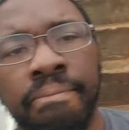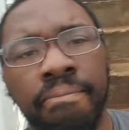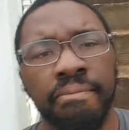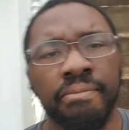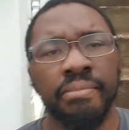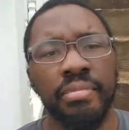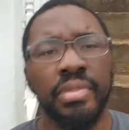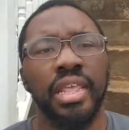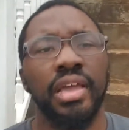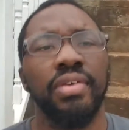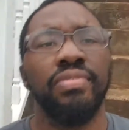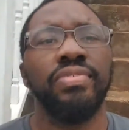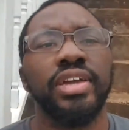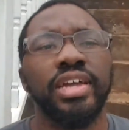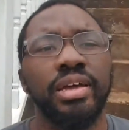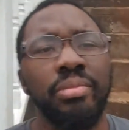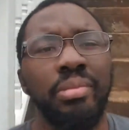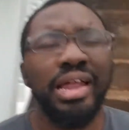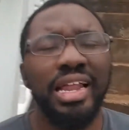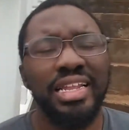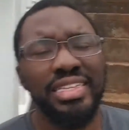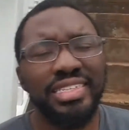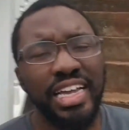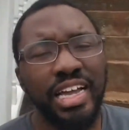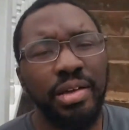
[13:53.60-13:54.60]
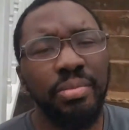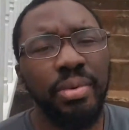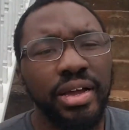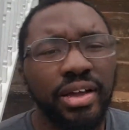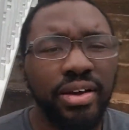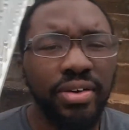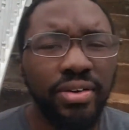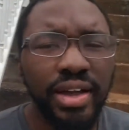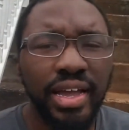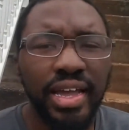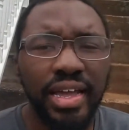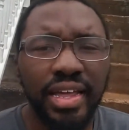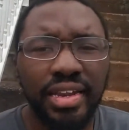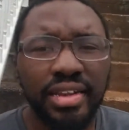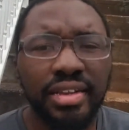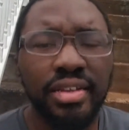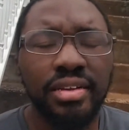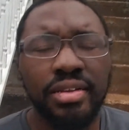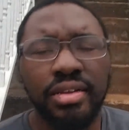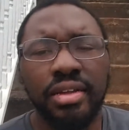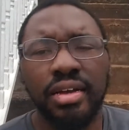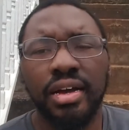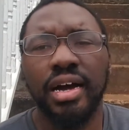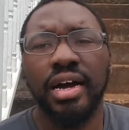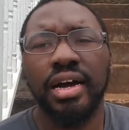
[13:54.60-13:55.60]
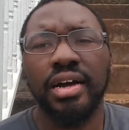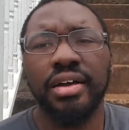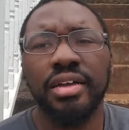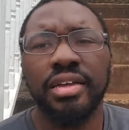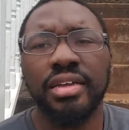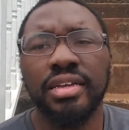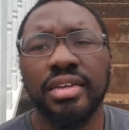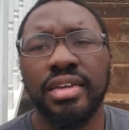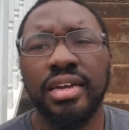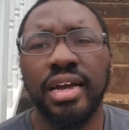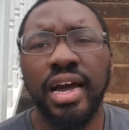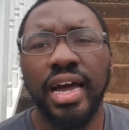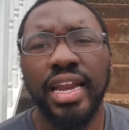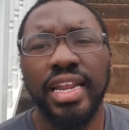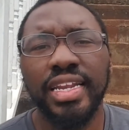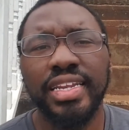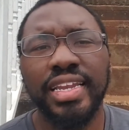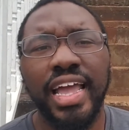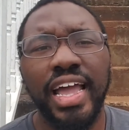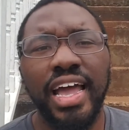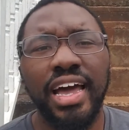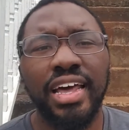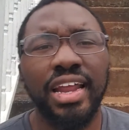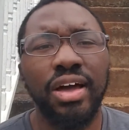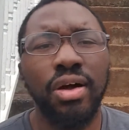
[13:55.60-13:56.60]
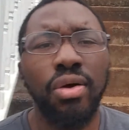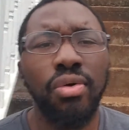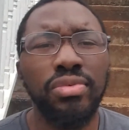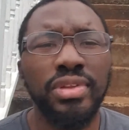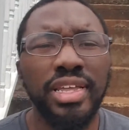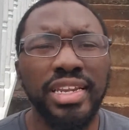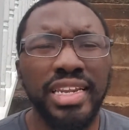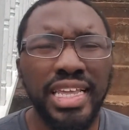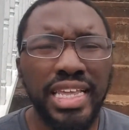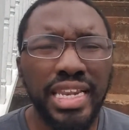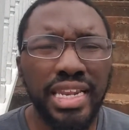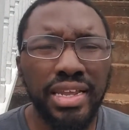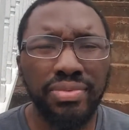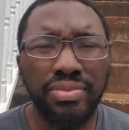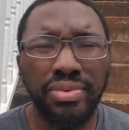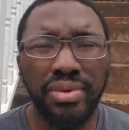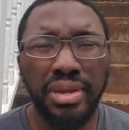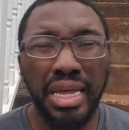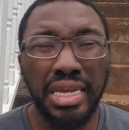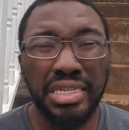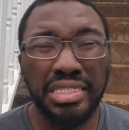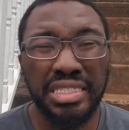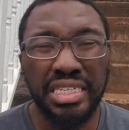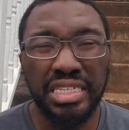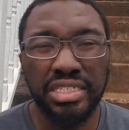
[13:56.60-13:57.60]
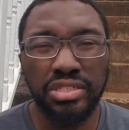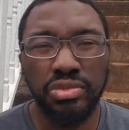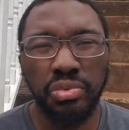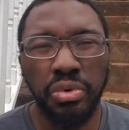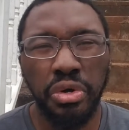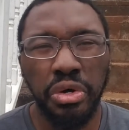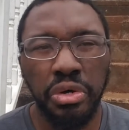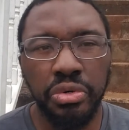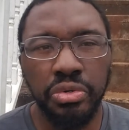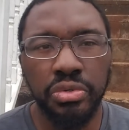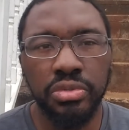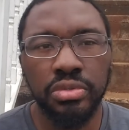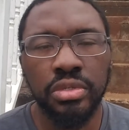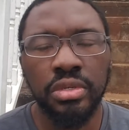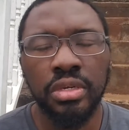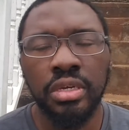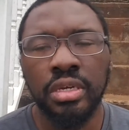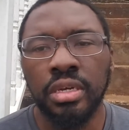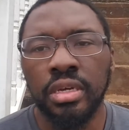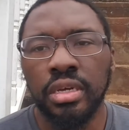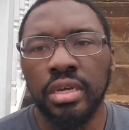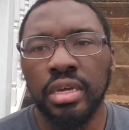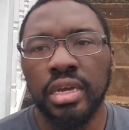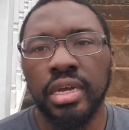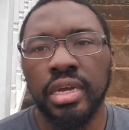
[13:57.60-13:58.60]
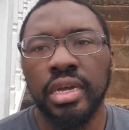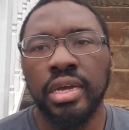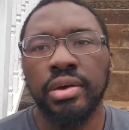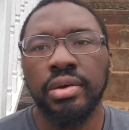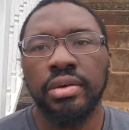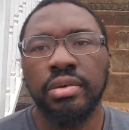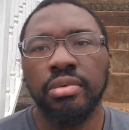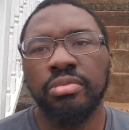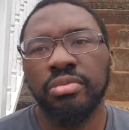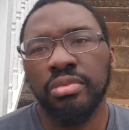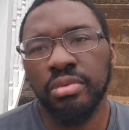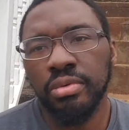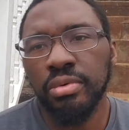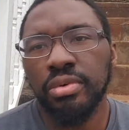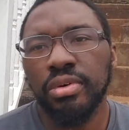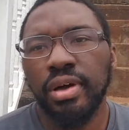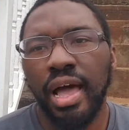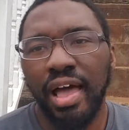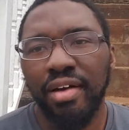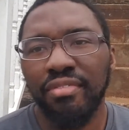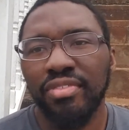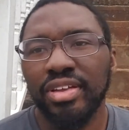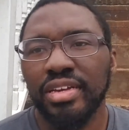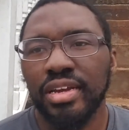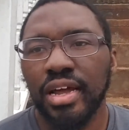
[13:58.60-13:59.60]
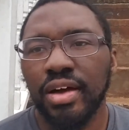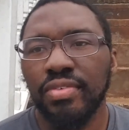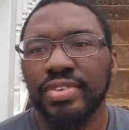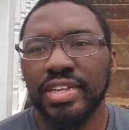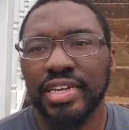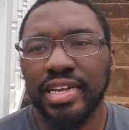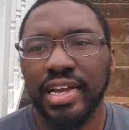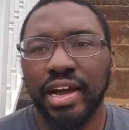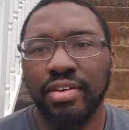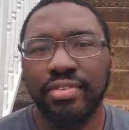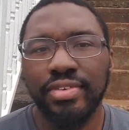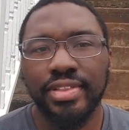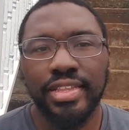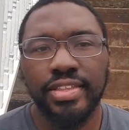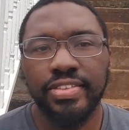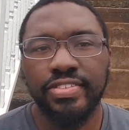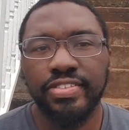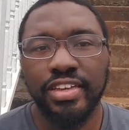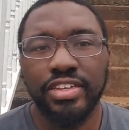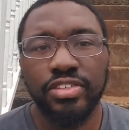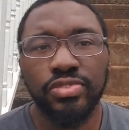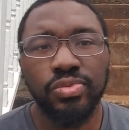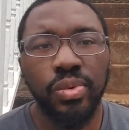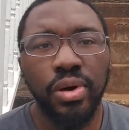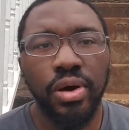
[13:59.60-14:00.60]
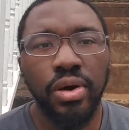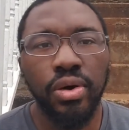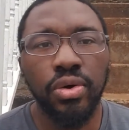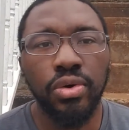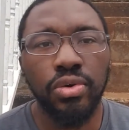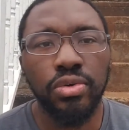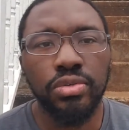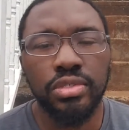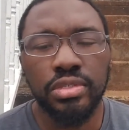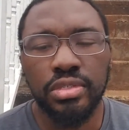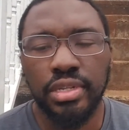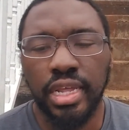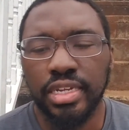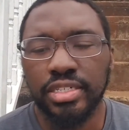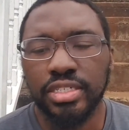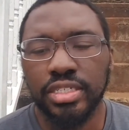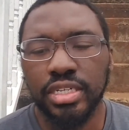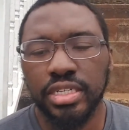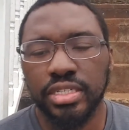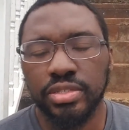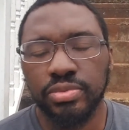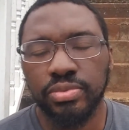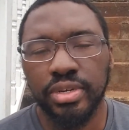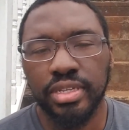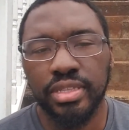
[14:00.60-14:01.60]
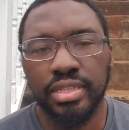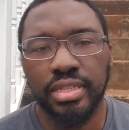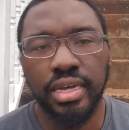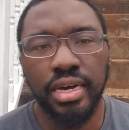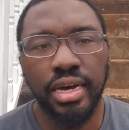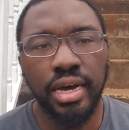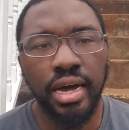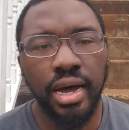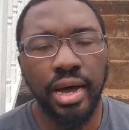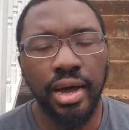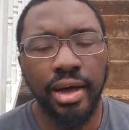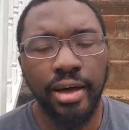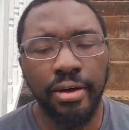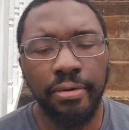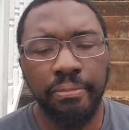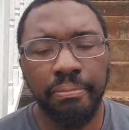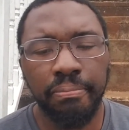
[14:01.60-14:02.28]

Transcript: I figure by the time I go ahead and cut it down, I only need it for like 6 rows. We'll have enough to cover the 6 rows, and that's just with the